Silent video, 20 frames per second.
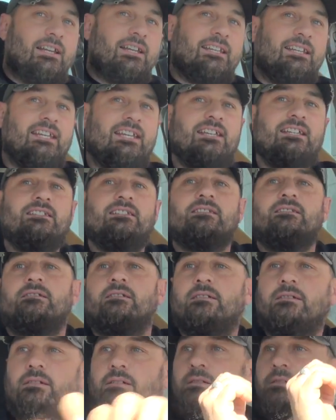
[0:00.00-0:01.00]
like keys and.
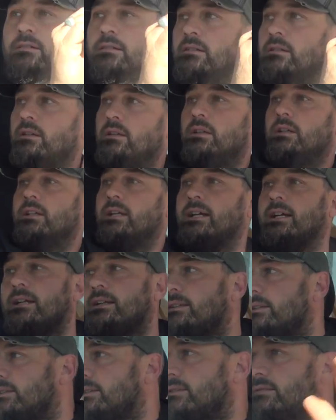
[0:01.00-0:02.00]
Yeah.
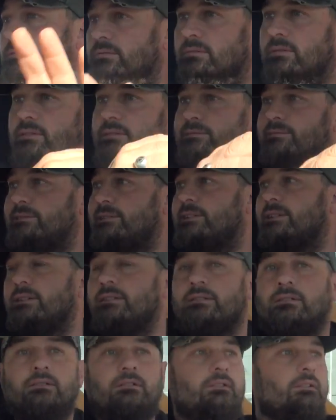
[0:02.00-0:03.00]
Here. Yeah, I run
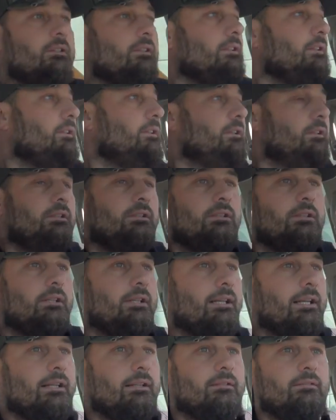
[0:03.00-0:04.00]
in.
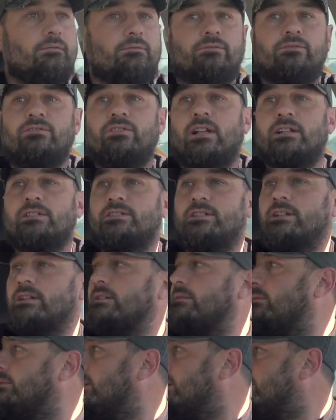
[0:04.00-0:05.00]
I get
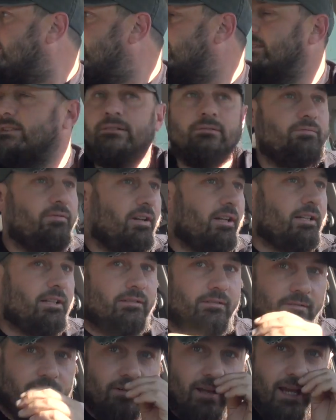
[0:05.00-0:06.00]
flustered when I see
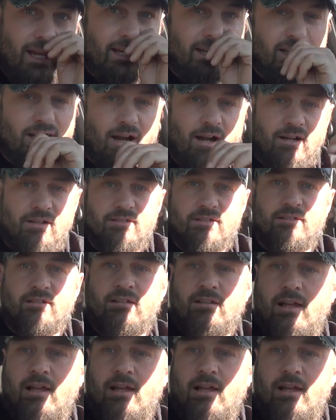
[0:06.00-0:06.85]
fucking eight cars in a